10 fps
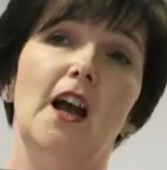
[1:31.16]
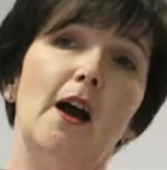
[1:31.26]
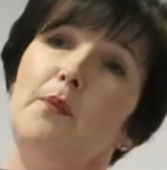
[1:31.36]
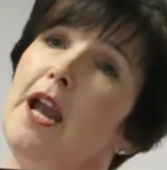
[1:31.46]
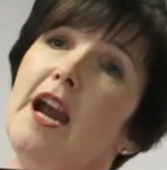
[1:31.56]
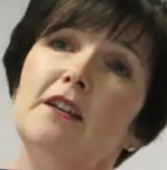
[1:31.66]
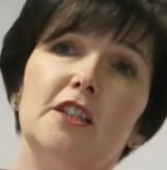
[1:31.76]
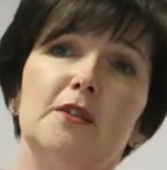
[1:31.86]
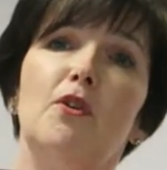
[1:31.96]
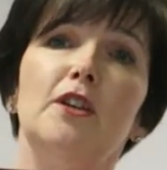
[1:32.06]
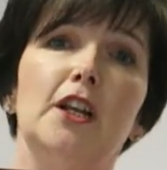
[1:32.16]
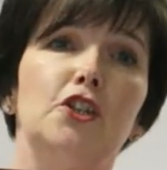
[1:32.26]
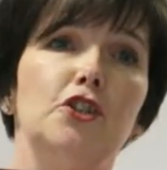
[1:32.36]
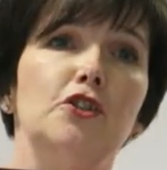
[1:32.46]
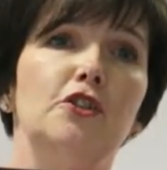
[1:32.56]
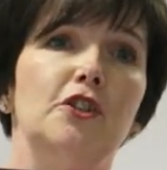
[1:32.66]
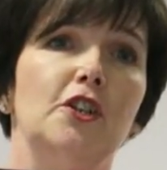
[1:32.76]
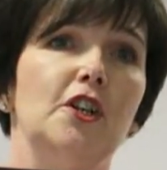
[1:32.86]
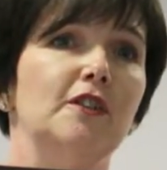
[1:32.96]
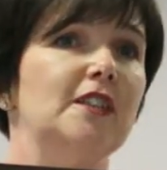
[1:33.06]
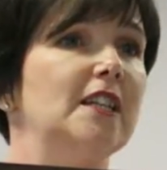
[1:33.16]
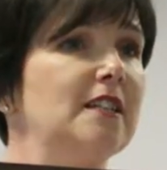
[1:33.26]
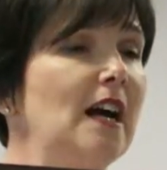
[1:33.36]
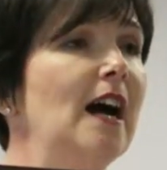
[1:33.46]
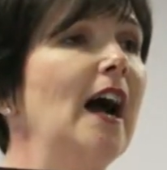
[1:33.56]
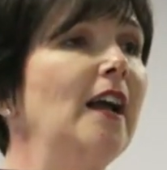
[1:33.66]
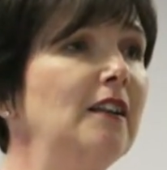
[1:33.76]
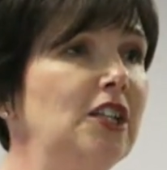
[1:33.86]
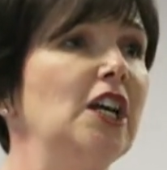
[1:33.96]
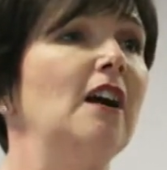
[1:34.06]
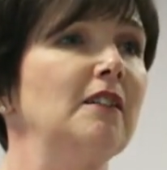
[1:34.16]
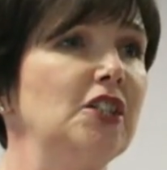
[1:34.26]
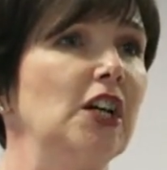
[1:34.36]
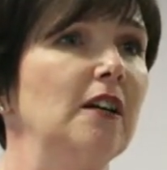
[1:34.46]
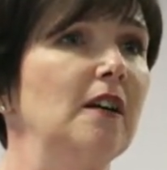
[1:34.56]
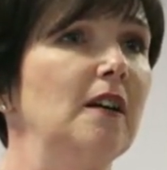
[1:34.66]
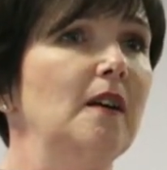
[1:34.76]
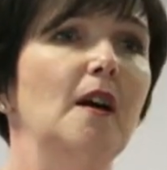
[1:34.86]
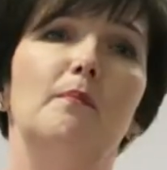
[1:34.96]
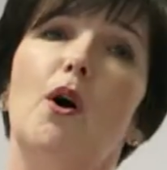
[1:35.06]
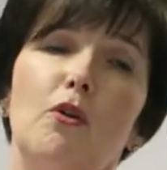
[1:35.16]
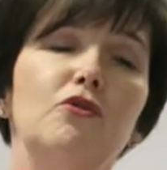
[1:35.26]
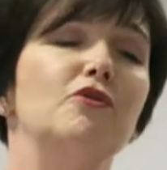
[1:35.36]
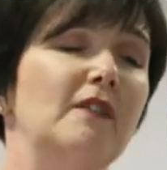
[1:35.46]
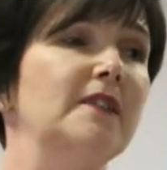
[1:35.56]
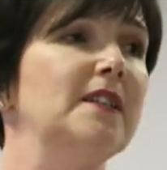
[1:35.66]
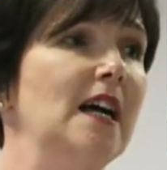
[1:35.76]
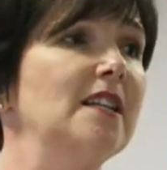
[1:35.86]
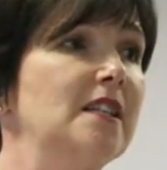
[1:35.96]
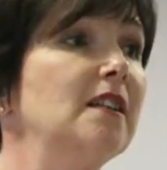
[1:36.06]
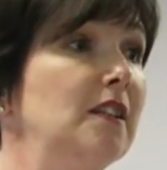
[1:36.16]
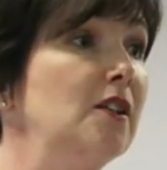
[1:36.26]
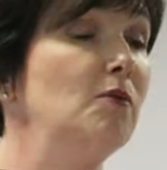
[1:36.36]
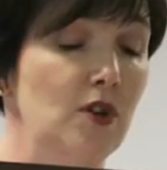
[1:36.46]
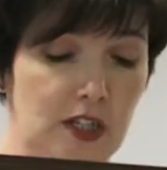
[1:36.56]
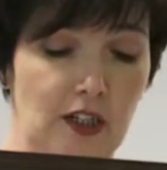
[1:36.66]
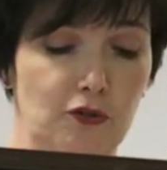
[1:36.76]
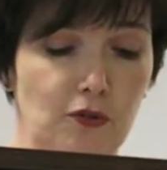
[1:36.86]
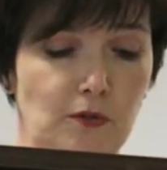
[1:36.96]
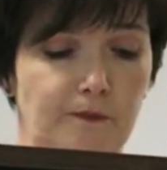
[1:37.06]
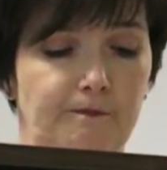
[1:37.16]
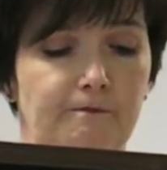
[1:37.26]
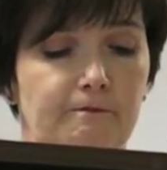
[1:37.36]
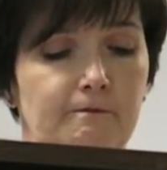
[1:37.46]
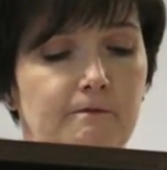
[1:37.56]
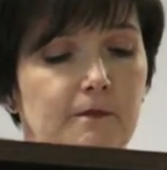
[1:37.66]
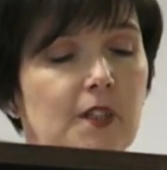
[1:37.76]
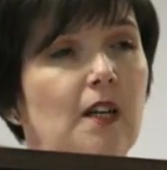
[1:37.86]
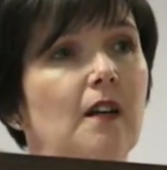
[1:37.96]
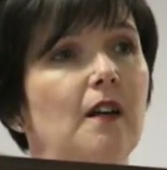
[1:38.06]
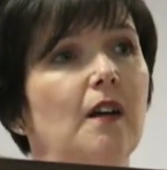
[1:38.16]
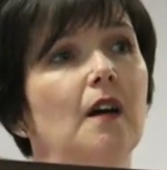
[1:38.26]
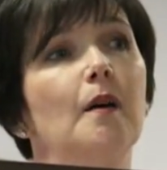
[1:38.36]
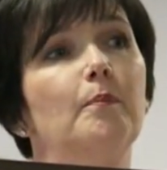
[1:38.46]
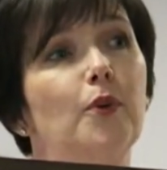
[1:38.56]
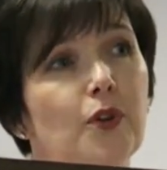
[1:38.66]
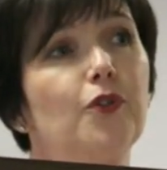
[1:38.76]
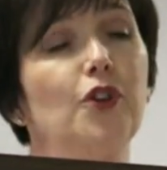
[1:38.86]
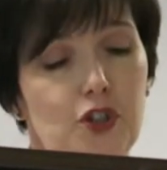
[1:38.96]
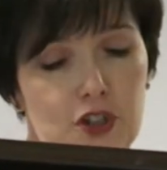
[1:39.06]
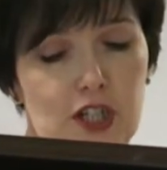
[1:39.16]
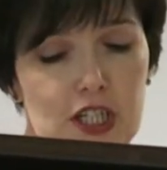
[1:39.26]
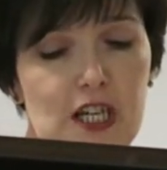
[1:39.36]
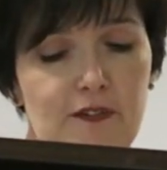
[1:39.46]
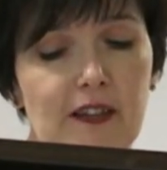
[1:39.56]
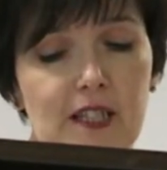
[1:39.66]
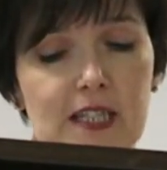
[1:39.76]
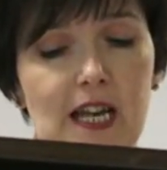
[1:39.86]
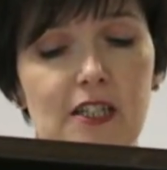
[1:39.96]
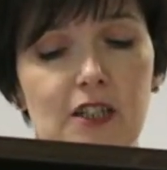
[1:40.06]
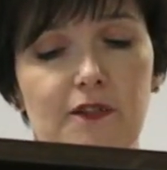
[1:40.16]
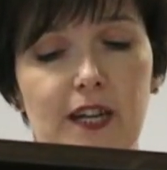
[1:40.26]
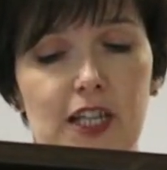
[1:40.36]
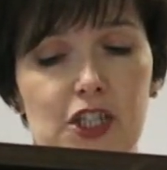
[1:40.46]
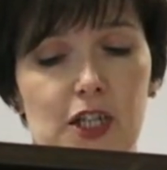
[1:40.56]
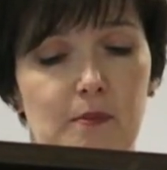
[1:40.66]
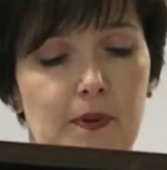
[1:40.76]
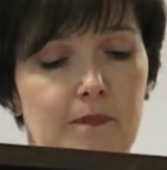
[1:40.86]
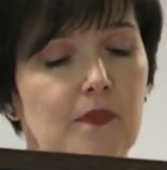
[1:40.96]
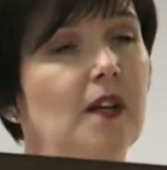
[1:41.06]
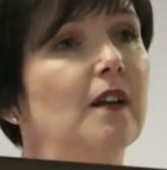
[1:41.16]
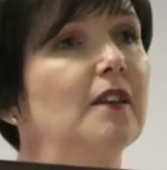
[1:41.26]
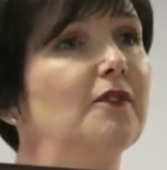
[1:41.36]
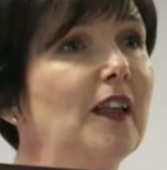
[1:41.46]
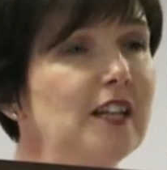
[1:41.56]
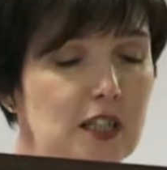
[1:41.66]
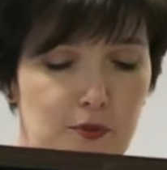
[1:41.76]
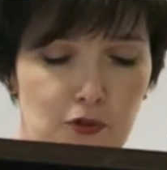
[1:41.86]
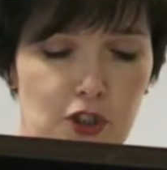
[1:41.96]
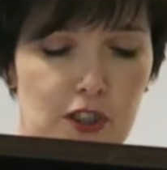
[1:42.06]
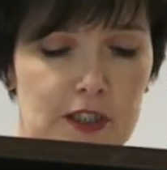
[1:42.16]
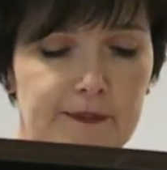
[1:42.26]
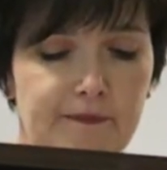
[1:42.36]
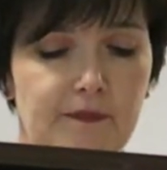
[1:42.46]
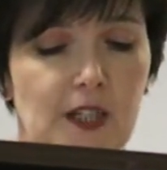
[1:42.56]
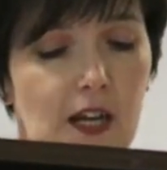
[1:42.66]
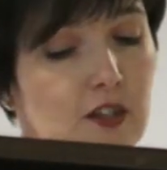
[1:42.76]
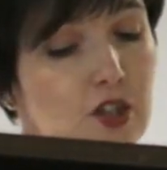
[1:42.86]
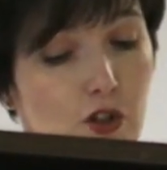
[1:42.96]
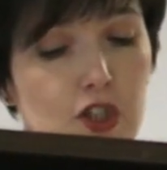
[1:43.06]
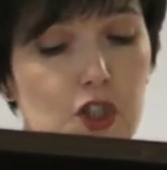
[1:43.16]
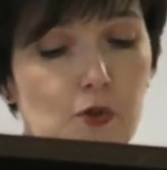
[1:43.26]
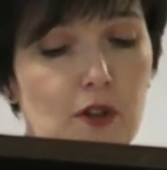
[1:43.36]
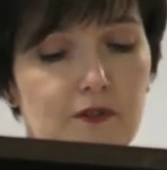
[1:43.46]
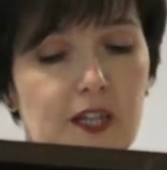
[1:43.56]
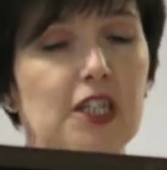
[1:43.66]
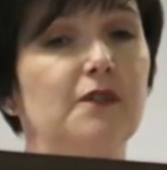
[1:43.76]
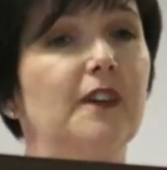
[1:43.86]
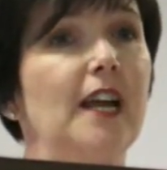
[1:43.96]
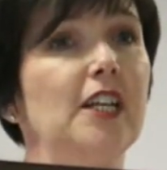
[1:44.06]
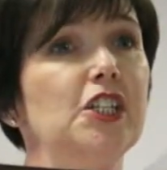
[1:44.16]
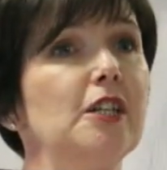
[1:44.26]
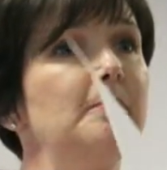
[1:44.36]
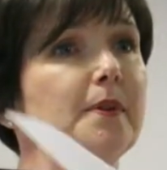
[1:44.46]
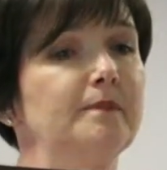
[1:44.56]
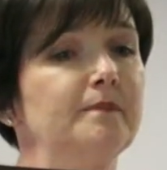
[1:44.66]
And we heard this morning too that it's a highly challenging but also a fantastically rewarding role. Both routes to achieving the Standard for Headship, the flexible route and the Scottish Qualification for Headship,